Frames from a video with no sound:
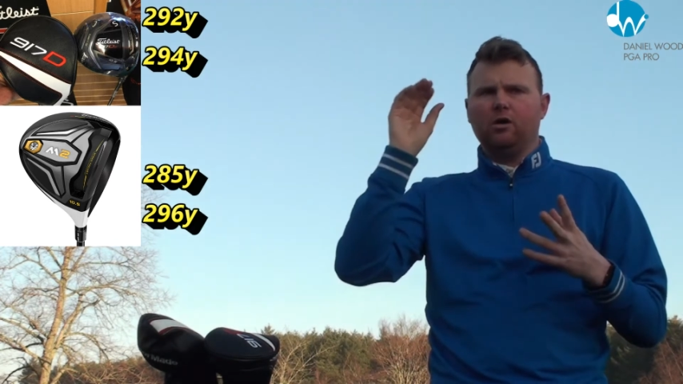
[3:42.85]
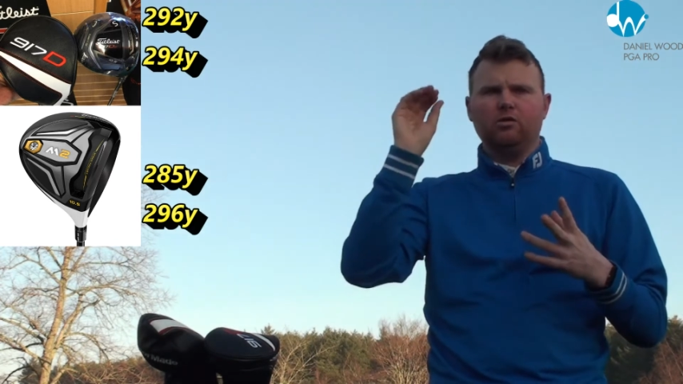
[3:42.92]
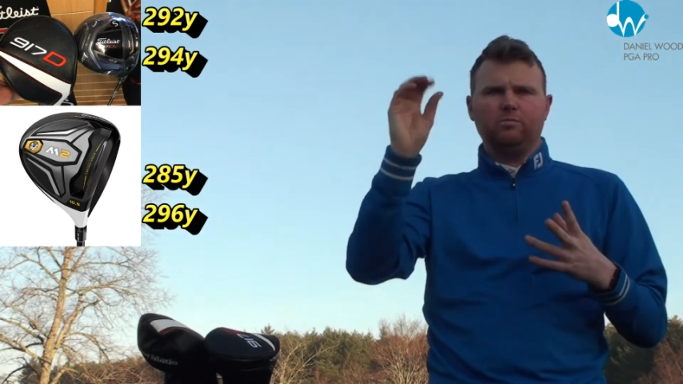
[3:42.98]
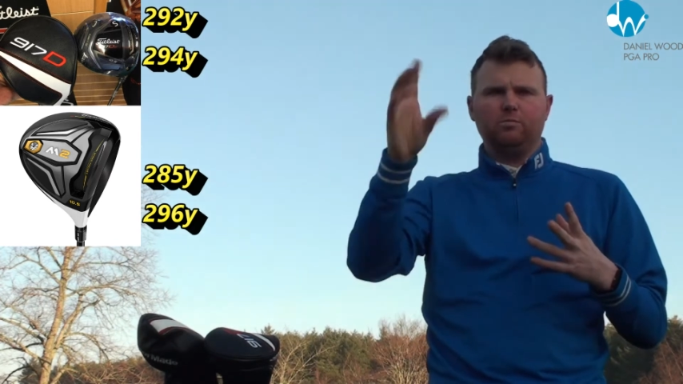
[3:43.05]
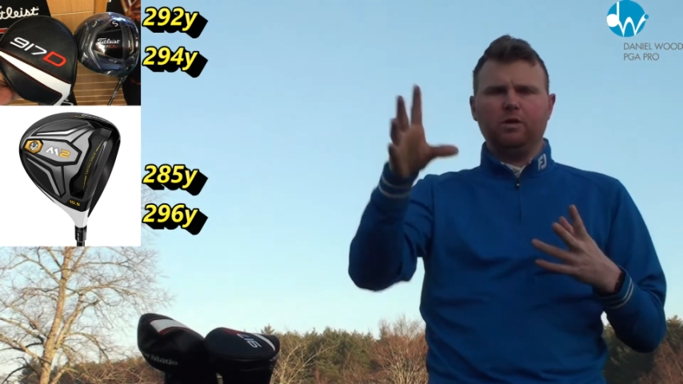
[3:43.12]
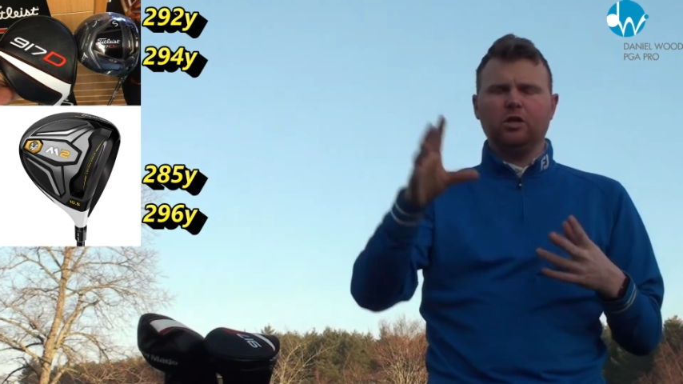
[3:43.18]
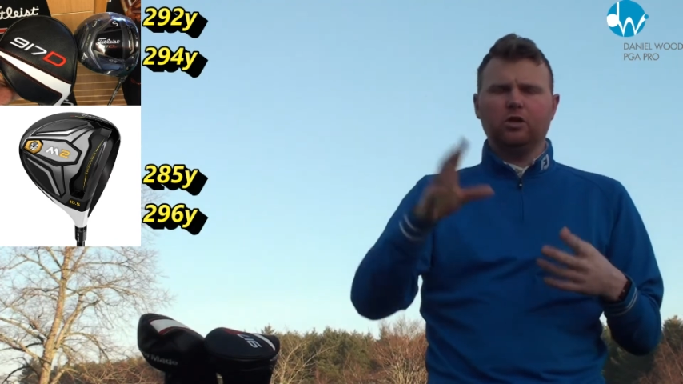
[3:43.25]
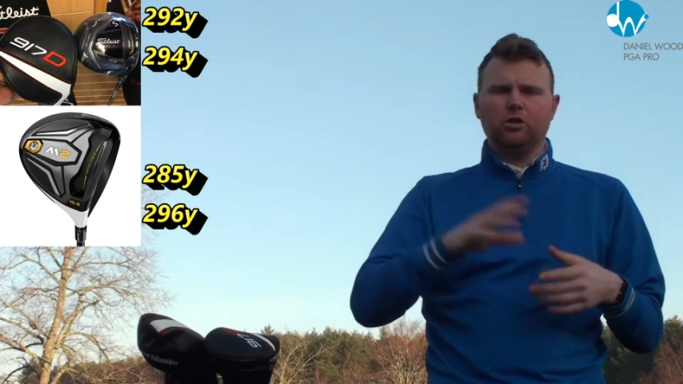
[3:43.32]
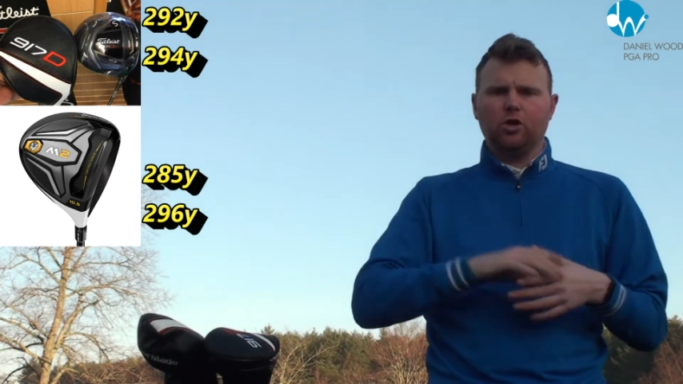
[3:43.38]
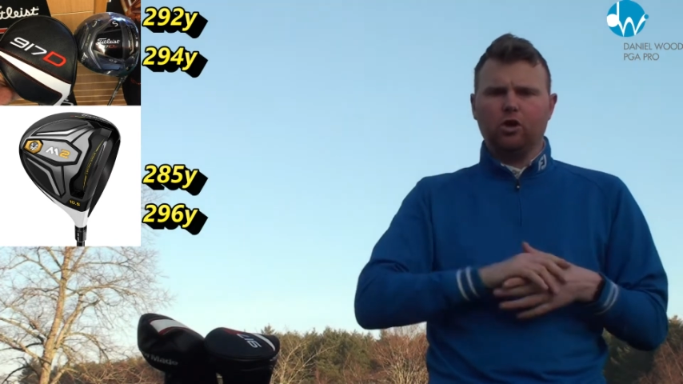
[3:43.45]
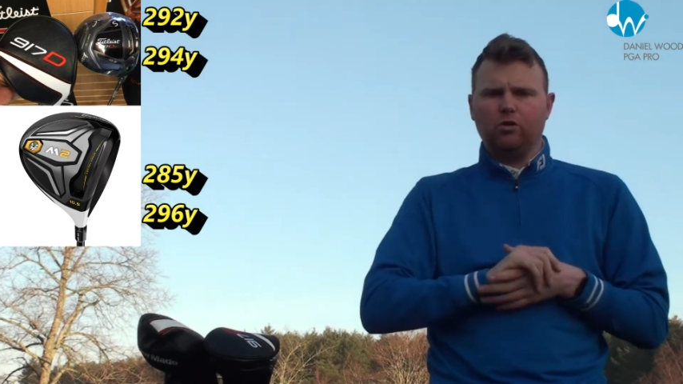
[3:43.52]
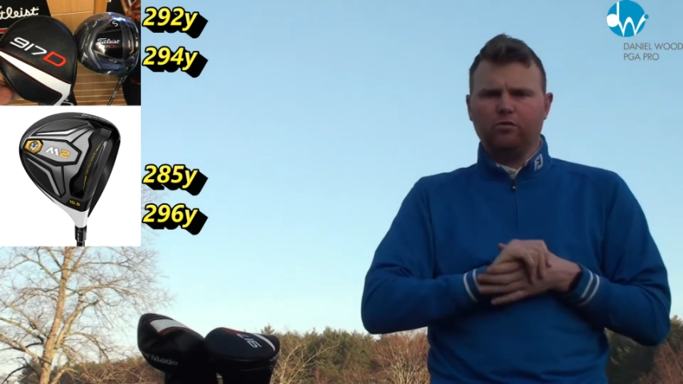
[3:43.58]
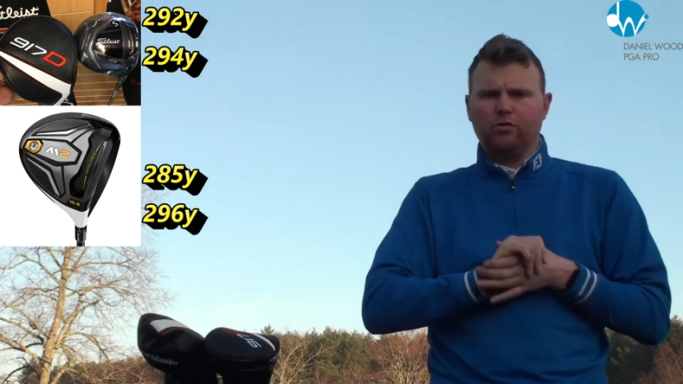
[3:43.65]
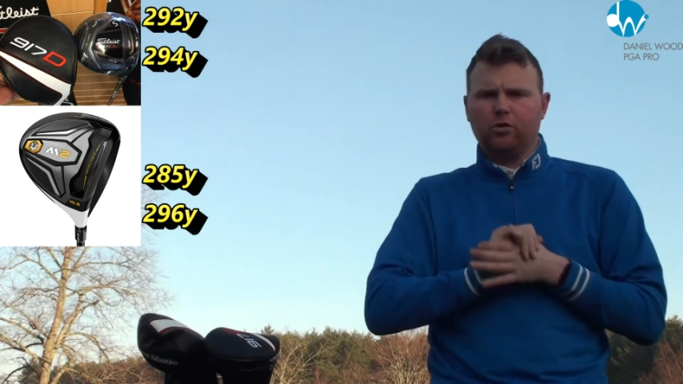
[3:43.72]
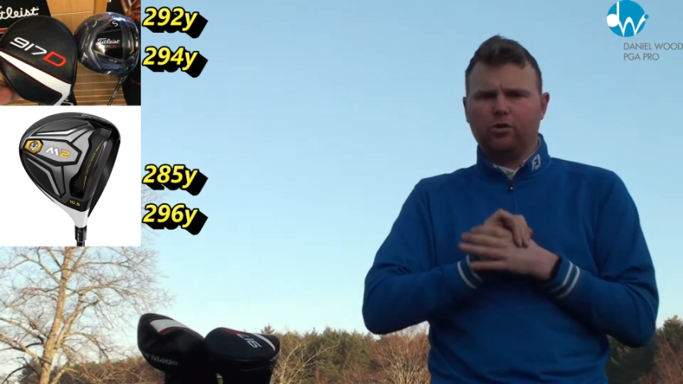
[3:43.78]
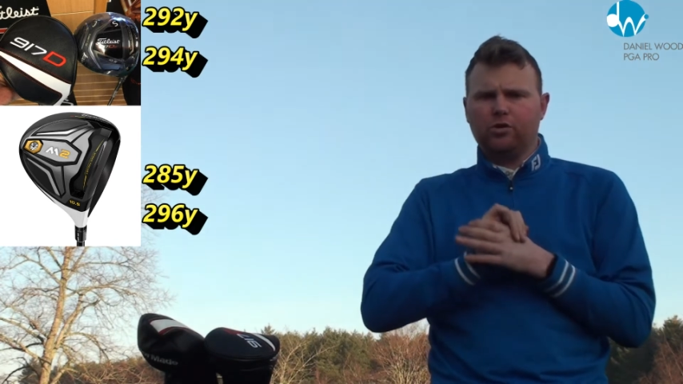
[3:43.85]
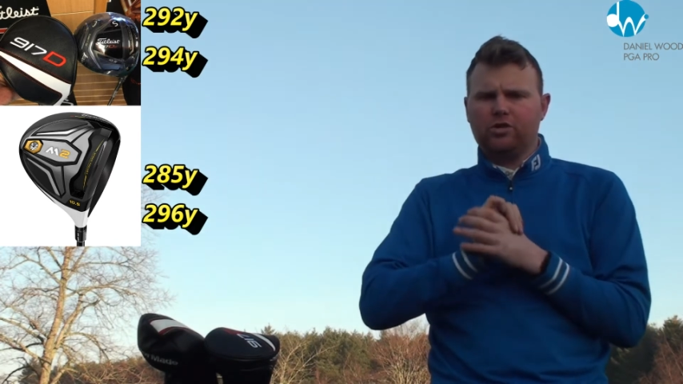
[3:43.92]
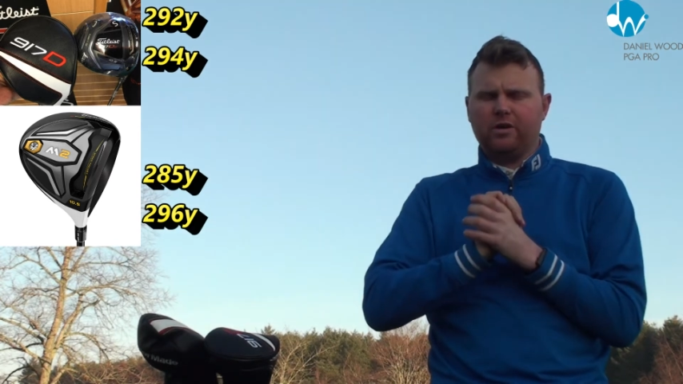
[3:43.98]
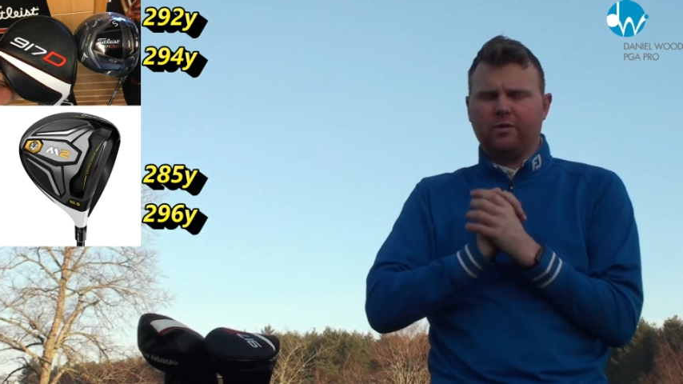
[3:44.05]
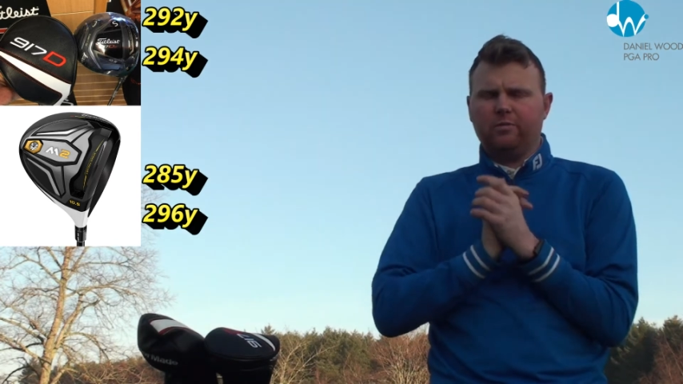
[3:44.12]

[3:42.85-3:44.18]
We've been on the golf course